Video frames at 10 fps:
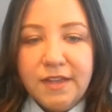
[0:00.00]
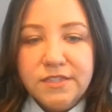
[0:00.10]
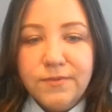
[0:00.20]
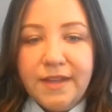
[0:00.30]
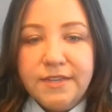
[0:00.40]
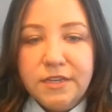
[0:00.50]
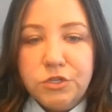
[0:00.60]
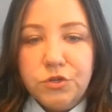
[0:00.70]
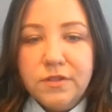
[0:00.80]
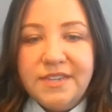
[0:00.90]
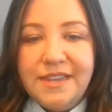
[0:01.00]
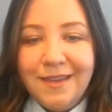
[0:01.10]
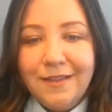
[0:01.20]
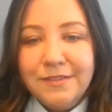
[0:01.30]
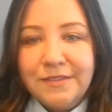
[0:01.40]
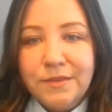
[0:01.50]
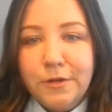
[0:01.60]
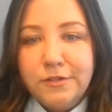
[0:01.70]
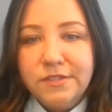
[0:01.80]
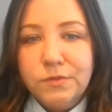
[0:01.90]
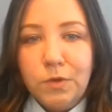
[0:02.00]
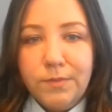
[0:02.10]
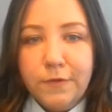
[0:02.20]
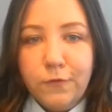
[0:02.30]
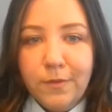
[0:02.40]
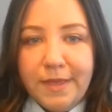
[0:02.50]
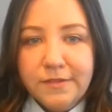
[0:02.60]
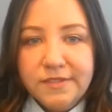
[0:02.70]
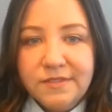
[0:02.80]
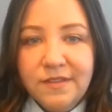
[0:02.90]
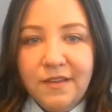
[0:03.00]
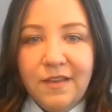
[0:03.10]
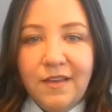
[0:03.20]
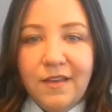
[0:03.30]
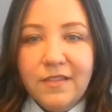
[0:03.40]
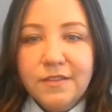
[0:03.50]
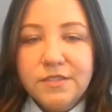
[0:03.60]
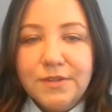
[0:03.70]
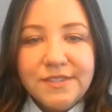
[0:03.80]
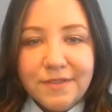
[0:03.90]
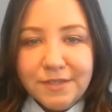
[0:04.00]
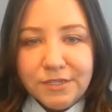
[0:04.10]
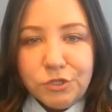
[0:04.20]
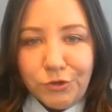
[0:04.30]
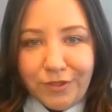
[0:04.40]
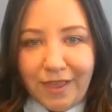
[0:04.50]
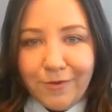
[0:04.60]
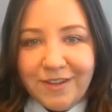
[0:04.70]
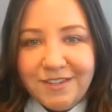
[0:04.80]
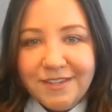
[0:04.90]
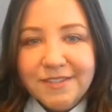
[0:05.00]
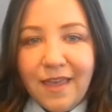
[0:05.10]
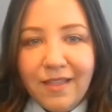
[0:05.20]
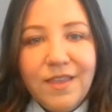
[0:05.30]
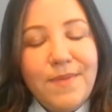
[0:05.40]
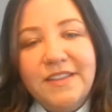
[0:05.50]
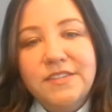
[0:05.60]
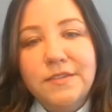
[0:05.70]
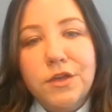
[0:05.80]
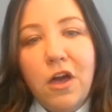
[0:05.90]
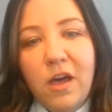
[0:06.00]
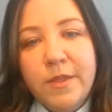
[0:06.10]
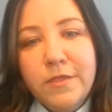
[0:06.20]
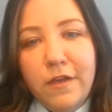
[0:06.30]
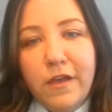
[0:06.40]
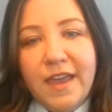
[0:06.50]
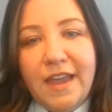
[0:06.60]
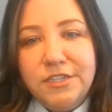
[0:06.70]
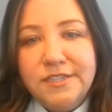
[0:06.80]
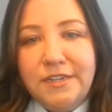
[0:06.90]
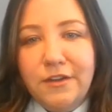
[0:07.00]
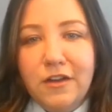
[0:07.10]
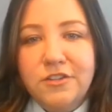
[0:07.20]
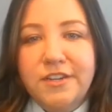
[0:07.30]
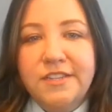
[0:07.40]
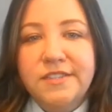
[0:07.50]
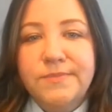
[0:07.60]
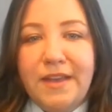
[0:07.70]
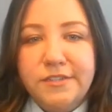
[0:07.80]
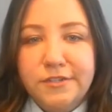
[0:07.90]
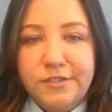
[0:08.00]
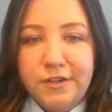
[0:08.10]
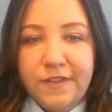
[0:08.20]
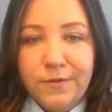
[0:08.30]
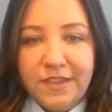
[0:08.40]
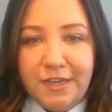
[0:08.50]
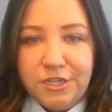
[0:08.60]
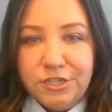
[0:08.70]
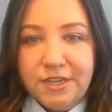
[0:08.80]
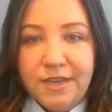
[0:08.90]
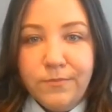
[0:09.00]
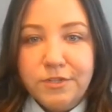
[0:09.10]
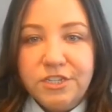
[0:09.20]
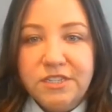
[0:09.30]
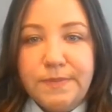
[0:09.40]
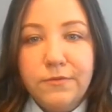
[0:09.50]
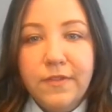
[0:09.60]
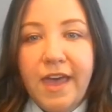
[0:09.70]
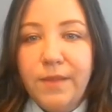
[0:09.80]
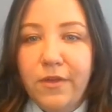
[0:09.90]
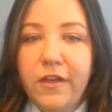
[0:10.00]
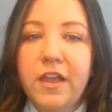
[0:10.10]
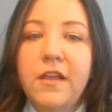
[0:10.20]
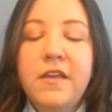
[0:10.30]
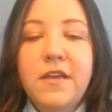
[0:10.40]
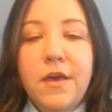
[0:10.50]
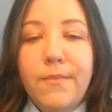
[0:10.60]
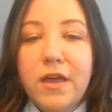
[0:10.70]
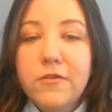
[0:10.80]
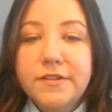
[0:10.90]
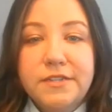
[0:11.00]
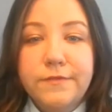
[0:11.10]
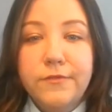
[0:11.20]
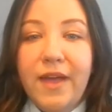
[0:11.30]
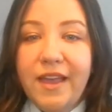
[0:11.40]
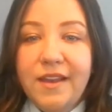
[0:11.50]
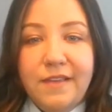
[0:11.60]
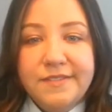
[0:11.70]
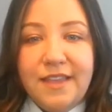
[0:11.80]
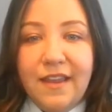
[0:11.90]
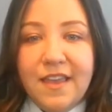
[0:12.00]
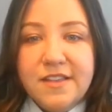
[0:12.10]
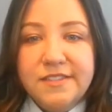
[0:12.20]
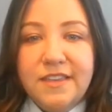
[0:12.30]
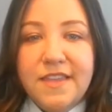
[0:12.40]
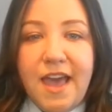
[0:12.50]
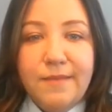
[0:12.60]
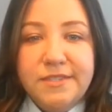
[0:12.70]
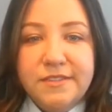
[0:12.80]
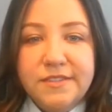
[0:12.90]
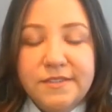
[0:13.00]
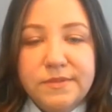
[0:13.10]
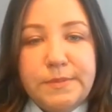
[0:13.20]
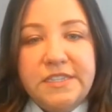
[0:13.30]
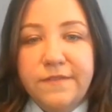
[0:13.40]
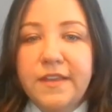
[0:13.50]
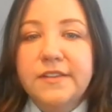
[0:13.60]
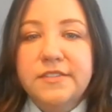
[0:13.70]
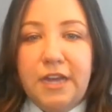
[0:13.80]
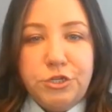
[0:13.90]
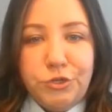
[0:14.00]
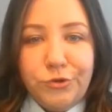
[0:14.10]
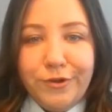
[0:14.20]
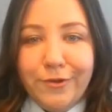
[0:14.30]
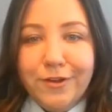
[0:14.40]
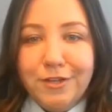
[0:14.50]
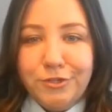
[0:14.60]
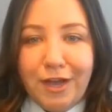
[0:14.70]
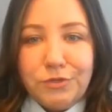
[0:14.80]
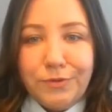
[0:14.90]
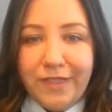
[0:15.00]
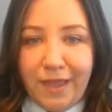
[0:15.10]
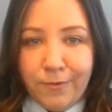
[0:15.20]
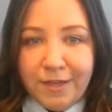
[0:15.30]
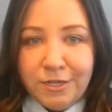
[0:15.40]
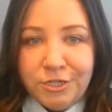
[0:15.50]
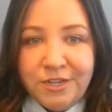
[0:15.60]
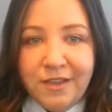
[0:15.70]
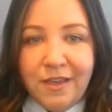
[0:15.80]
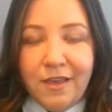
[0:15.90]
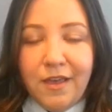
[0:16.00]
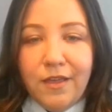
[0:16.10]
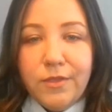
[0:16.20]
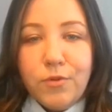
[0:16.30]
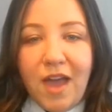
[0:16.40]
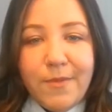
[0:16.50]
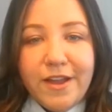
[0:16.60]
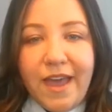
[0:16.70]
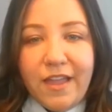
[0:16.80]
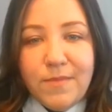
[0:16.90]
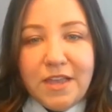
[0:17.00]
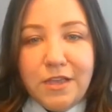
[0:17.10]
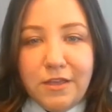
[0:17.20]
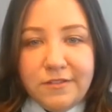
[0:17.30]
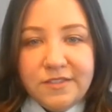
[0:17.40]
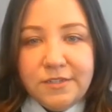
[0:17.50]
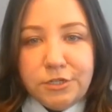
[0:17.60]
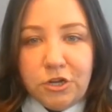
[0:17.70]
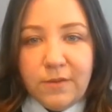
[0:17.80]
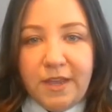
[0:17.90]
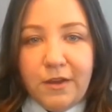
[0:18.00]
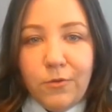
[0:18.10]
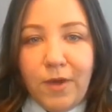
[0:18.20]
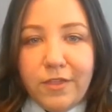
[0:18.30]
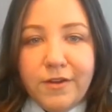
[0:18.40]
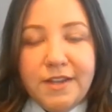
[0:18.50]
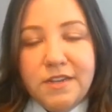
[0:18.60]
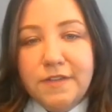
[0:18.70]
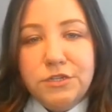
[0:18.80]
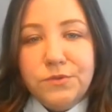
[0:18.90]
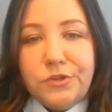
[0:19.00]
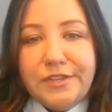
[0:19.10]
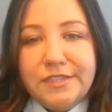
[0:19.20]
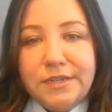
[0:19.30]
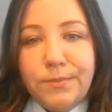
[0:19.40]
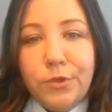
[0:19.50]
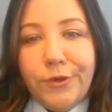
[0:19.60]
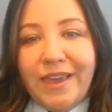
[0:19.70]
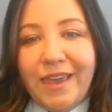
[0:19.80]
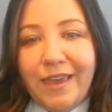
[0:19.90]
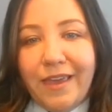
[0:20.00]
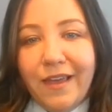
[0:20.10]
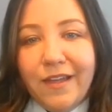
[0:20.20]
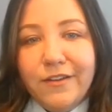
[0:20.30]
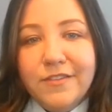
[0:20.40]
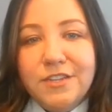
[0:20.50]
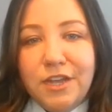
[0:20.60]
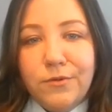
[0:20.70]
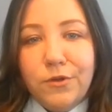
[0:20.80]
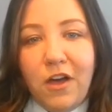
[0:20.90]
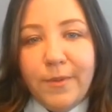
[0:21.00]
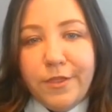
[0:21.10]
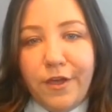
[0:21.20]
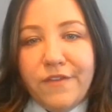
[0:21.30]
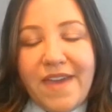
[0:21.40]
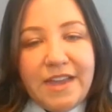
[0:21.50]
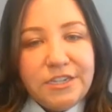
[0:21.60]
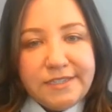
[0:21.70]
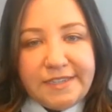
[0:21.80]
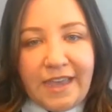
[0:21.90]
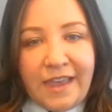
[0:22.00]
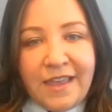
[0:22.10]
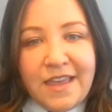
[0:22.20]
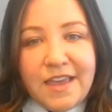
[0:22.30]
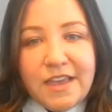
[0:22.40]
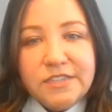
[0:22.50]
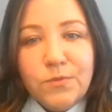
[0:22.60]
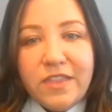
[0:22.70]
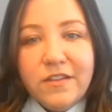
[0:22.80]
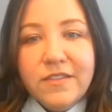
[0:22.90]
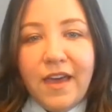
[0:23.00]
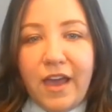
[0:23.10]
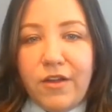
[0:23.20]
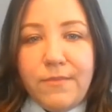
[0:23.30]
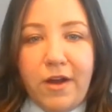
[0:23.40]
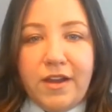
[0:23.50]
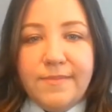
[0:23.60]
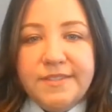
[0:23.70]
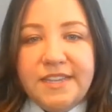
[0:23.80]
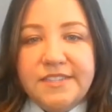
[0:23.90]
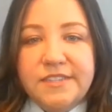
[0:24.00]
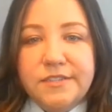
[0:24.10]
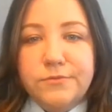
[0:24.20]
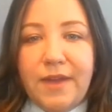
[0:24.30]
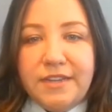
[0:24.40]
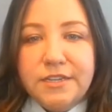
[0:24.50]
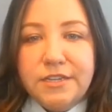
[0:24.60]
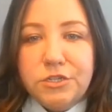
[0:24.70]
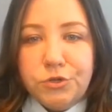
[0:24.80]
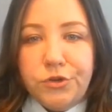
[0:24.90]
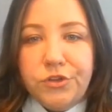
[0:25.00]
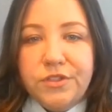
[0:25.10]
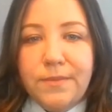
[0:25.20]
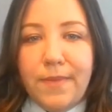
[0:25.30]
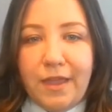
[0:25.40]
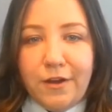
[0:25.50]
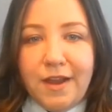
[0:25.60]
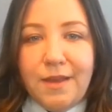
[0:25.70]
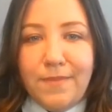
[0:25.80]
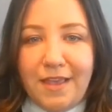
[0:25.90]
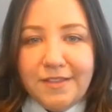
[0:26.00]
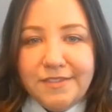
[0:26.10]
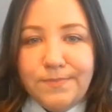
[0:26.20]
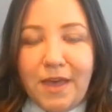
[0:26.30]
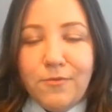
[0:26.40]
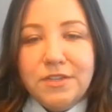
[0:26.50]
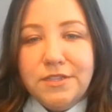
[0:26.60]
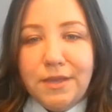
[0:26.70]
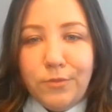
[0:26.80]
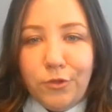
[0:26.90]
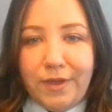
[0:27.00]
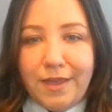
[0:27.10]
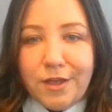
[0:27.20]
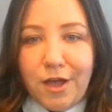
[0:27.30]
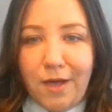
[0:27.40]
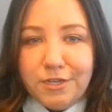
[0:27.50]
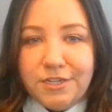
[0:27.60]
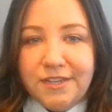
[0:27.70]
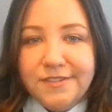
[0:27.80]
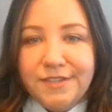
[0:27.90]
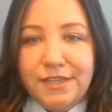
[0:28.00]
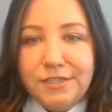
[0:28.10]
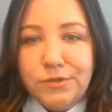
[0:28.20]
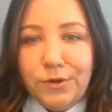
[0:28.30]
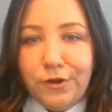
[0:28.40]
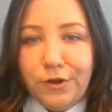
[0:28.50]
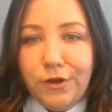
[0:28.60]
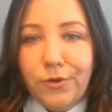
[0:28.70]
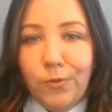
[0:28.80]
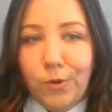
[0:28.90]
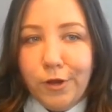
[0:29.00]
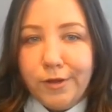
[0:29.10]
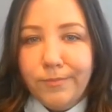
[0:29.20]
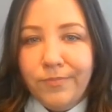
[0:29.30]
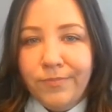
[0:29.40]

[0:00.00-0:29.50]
has the right to control details of the person's work performance. The source of this control language is likely based in the common law agency doctrine's master-servant relationship, which has been relied upon by courts in a variety of settings in the absence of specific statutory or contractual language. The primary element used to determine whether an individual is an employee under the general common law of agency is whether the hiring party possesses the right to control the manner and means by which the employee accomplishes his or her work.